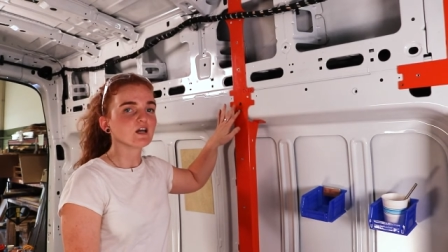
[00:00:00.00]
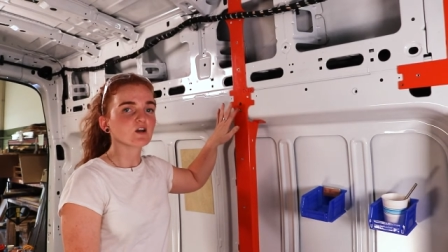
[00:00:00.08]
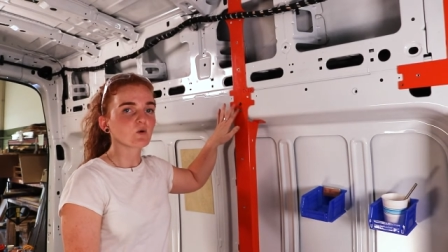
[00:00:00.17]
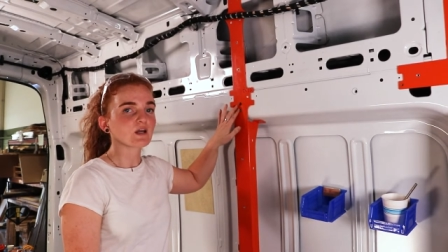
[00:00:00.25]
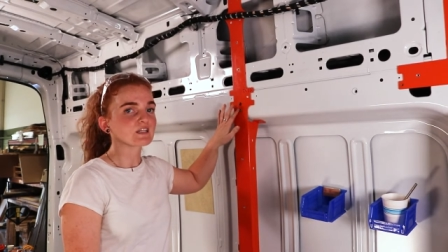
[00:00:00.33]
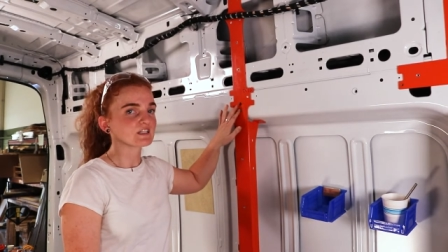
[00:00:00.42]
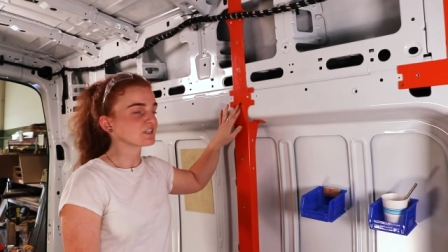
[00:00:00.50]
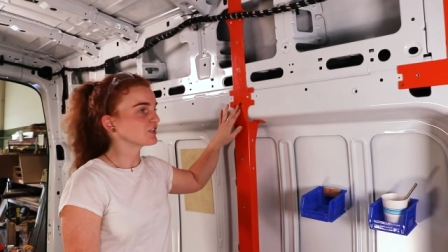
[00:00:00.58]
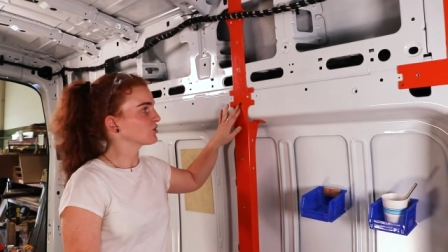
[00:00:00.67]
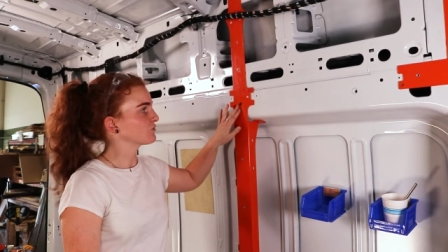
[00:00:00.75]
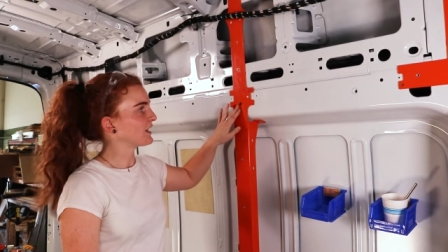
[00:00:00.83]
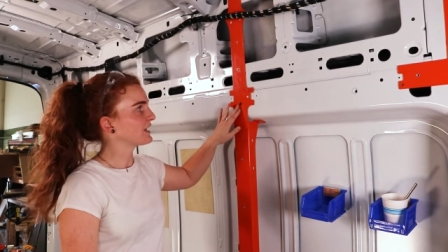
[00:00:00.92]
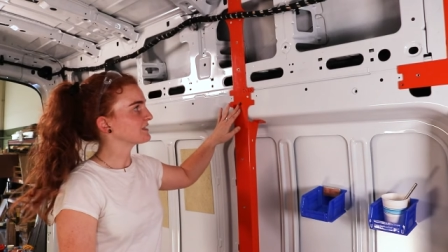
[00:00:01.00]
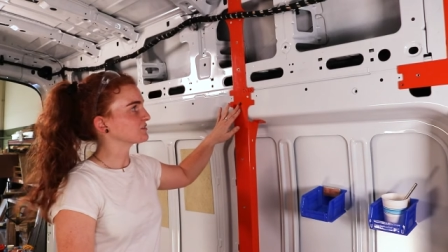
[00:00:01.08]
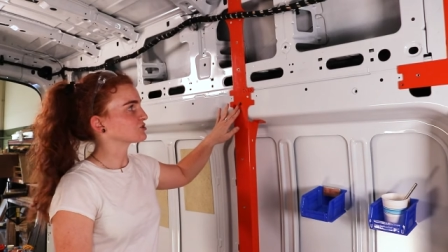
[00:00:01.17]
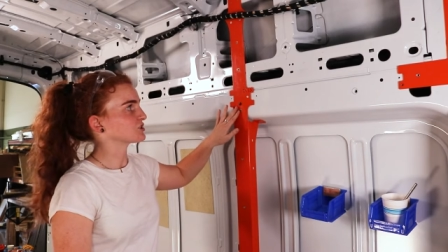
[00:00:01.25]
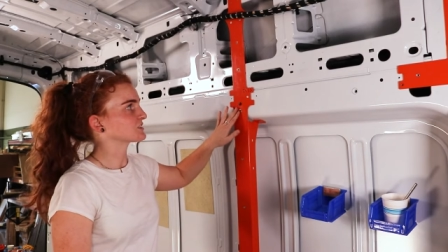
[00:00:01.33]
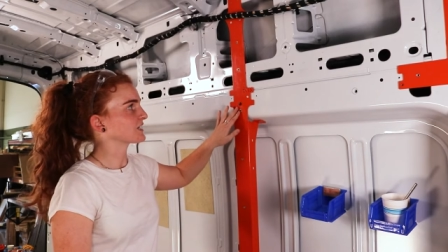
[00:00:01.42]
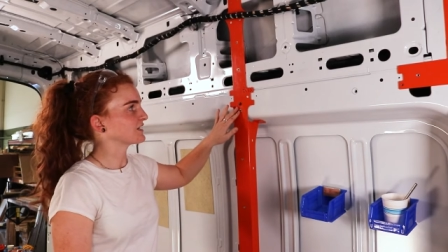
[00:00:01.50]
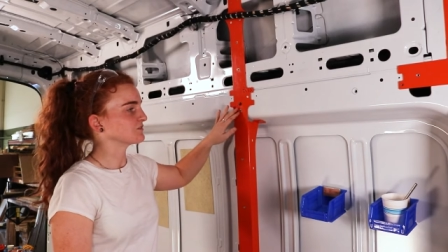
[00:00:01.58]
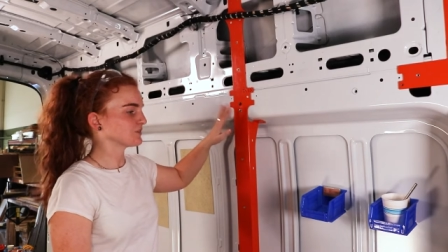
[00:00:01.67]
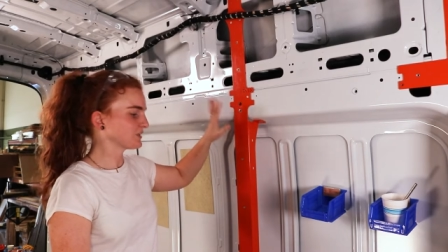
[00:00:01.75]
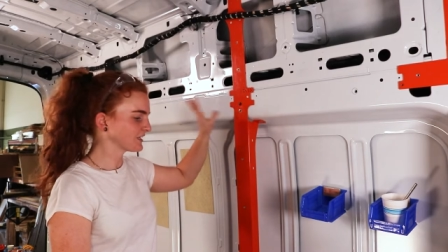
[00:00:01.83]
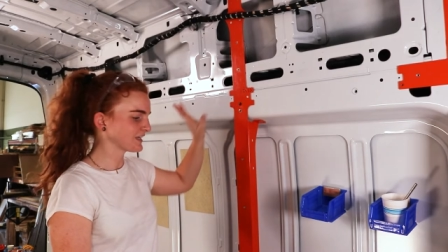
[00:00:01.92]
quite get in there right. There's just kind
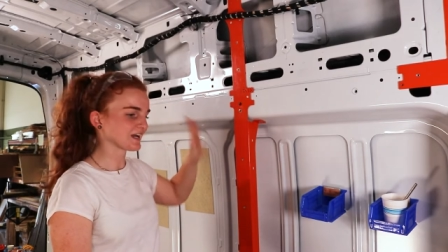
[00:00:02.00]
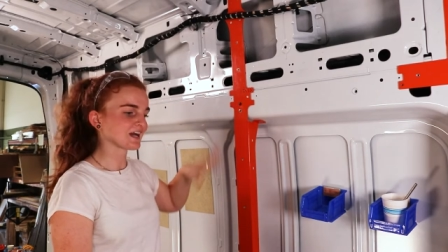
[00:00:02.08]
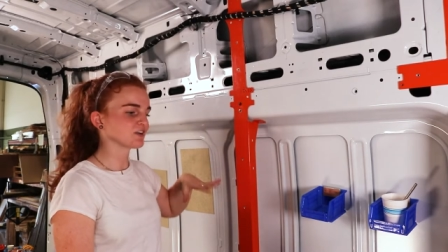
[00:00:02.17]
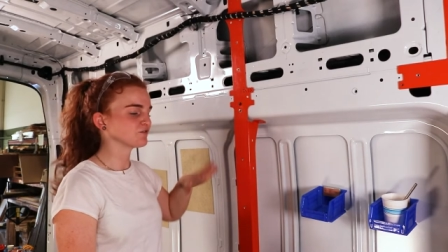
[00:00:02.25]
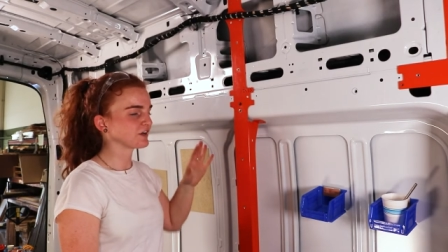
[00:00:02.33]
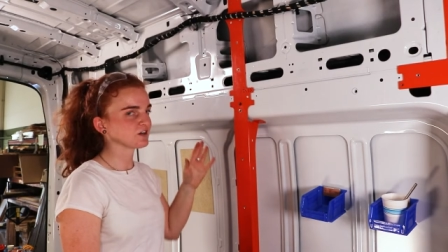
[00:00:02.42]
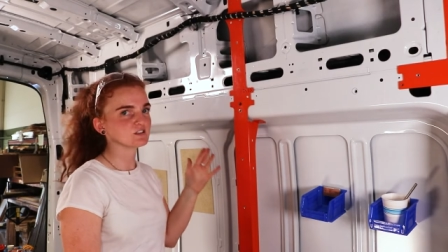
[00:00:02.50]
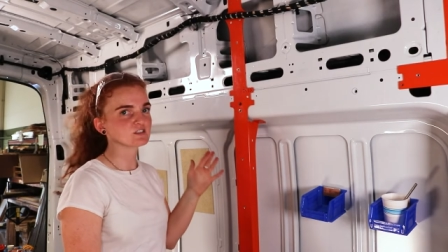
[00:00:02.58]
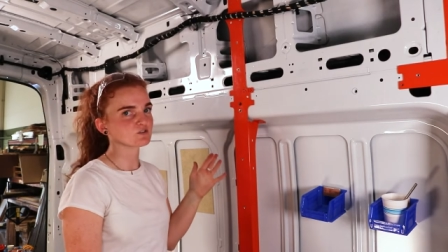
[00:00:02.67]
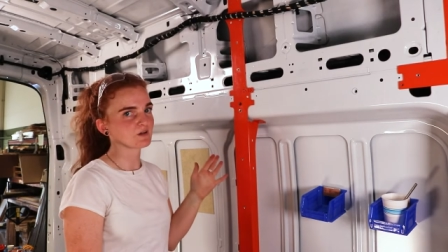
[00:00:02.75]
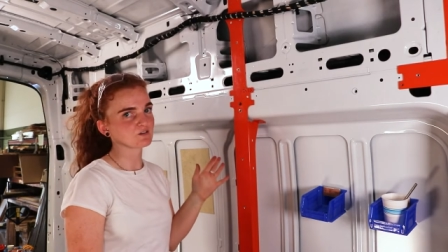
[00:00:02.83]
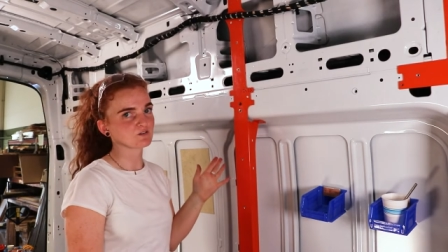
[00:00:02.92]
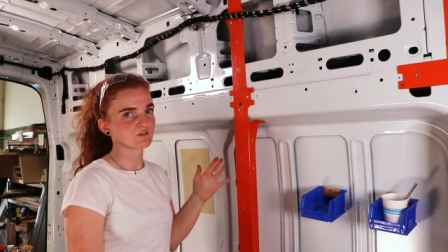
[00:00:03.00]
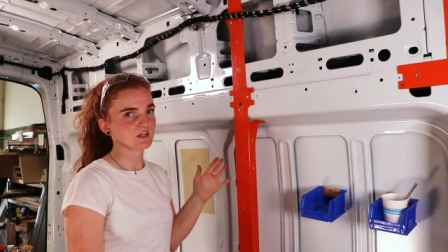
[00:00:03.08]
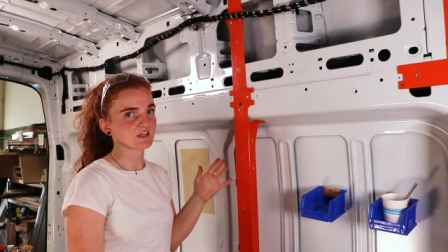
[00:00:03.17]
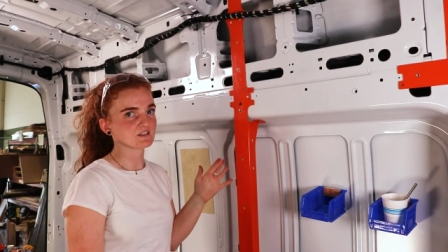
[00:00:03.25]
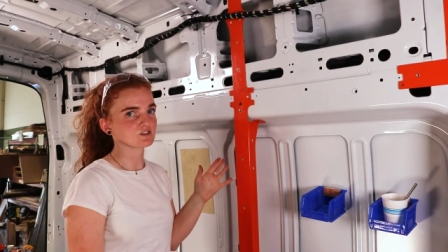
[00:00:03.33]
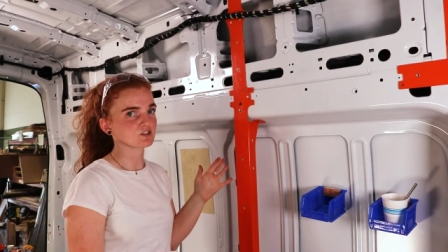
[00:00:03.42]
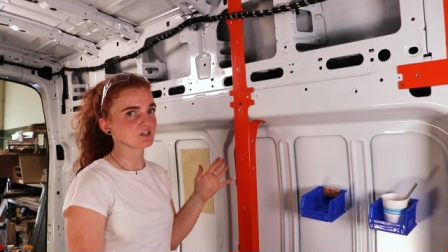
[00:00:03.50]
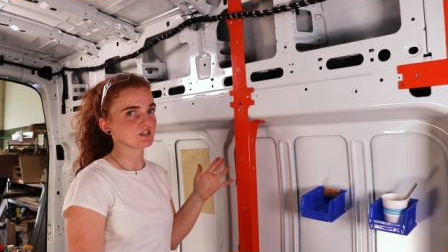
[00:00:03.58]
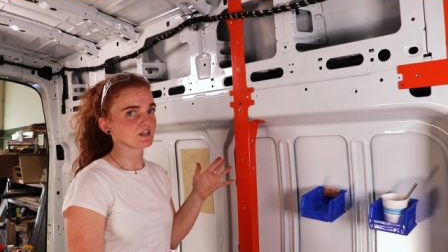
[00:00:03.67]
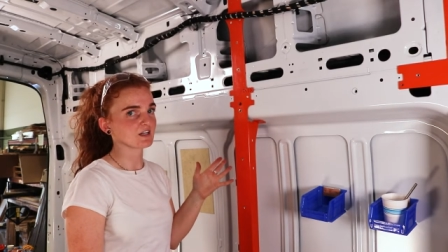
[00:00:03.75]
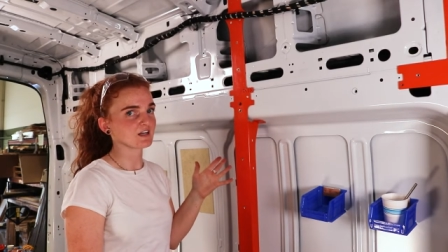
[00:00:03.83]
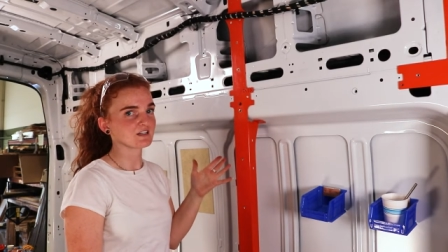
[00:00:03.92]
of, yeah, kind of varies throughout the van, so you're
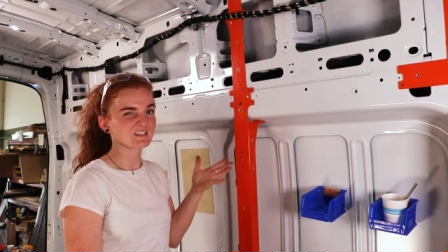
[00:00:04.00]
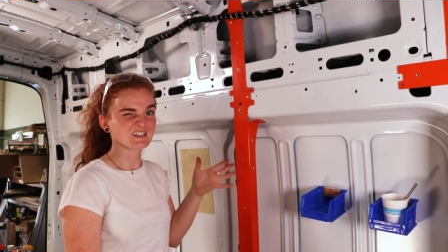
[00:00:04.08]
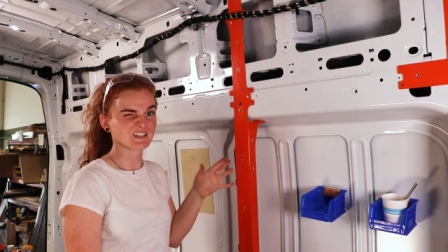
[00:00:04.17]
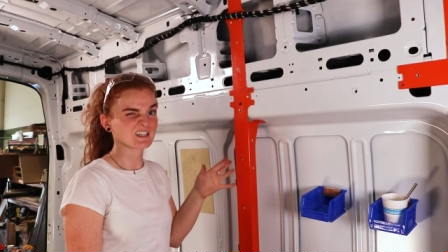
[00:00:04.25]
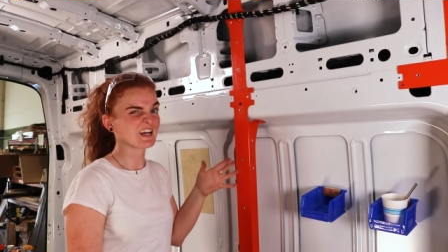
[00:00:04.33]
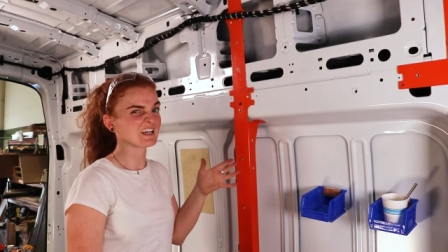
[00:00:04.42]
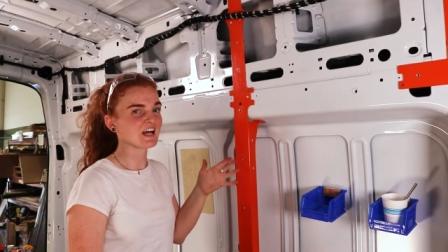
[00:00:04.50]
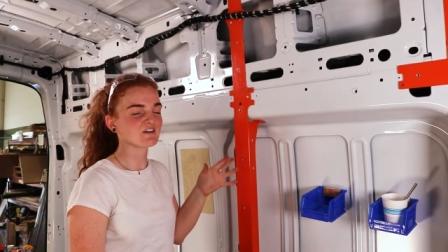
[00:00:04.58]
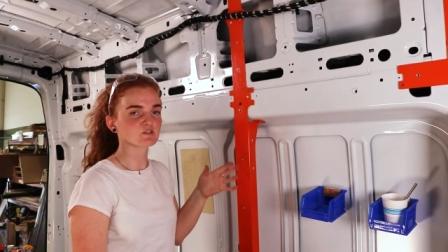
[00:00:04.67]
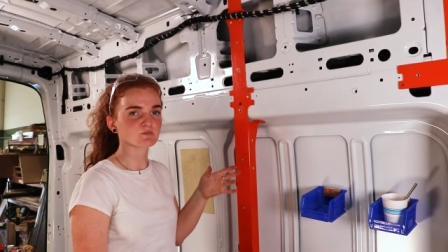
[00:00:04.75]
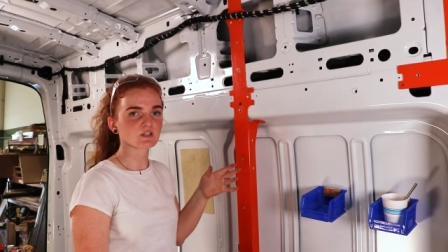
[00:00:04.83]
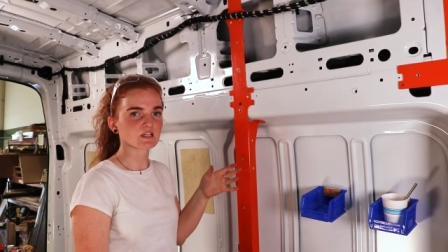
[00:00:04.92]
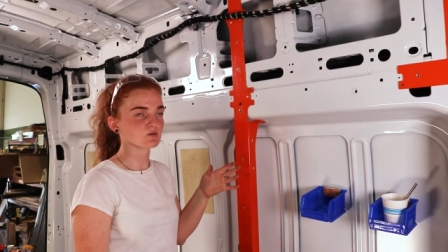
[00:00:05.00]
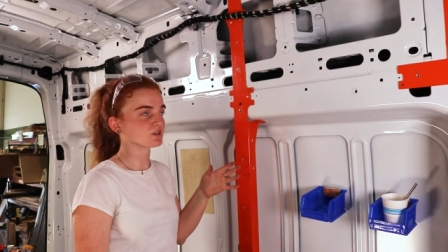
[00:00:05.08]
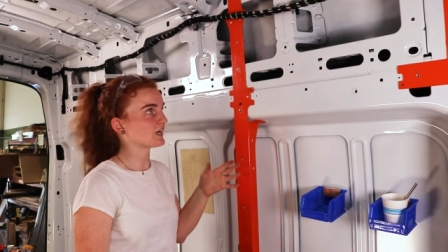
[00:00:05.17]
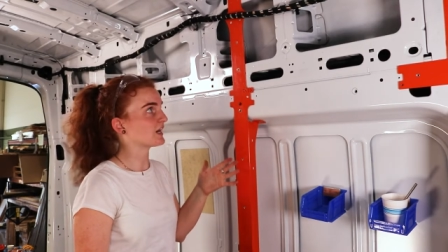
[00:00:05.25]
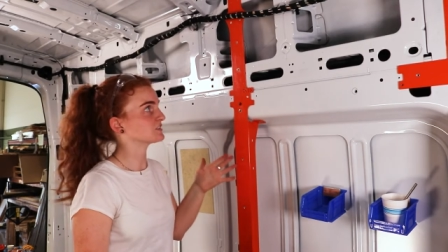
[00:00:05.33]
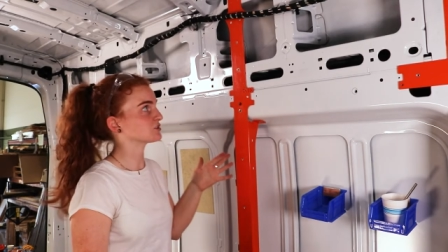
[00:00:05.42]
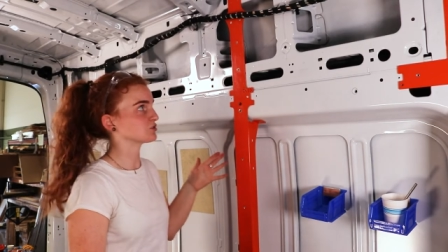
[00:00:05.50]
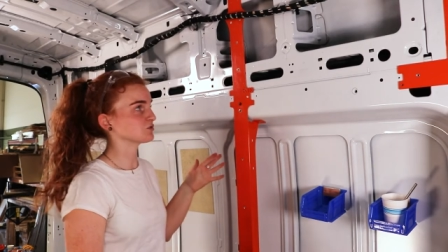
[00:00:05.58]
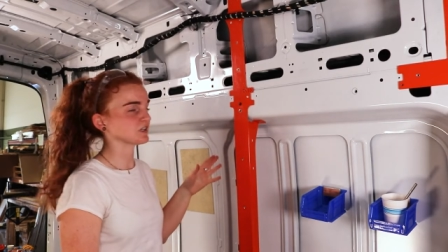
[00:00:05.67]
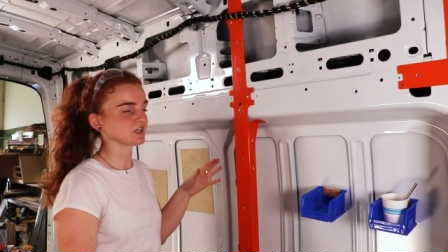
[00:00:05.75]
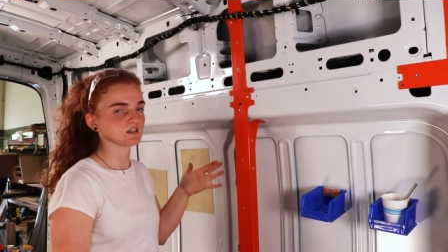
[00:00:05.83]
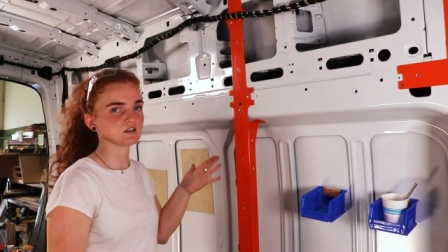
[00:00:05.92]
gonna, gonna kind of have to play with that until
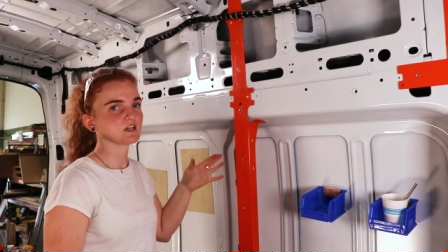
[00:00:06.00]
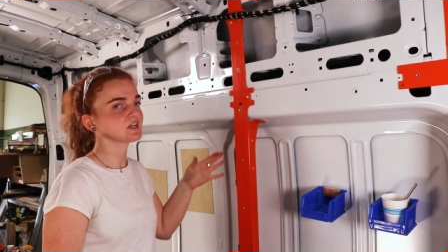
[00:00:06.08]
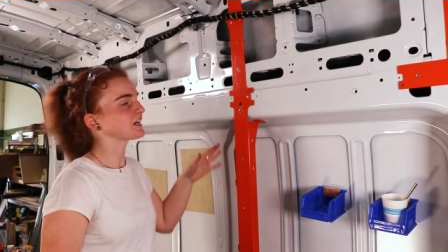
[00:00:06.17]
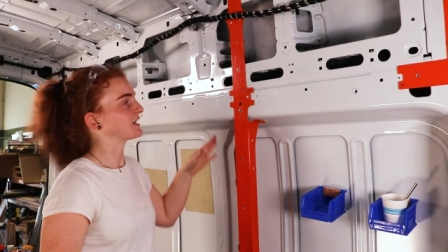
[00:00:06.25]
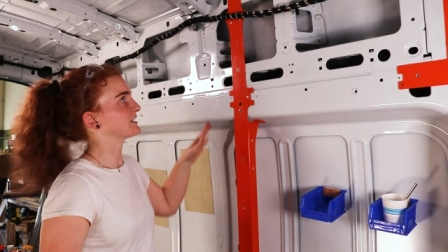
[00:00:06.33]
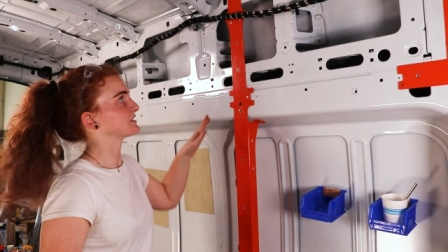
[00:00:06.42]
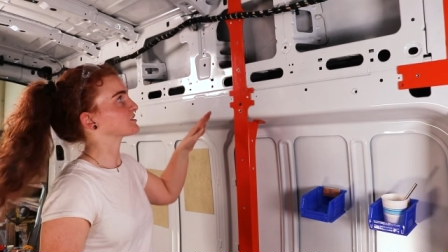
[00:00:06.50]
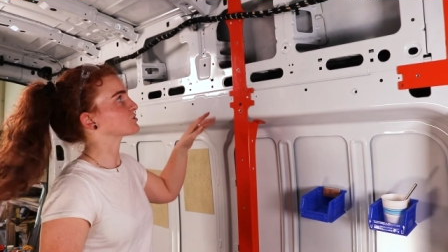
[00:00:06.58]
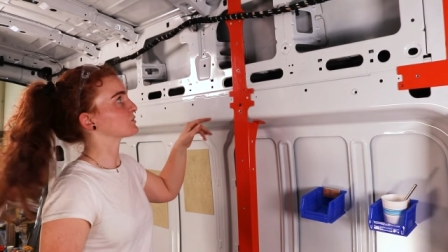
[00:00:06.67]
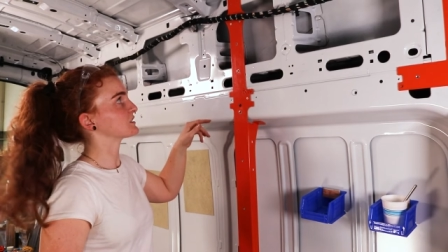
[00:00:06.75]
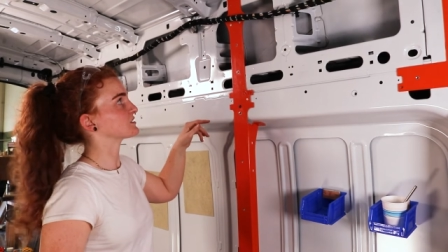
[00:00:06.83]
you get, kind of hit the sweet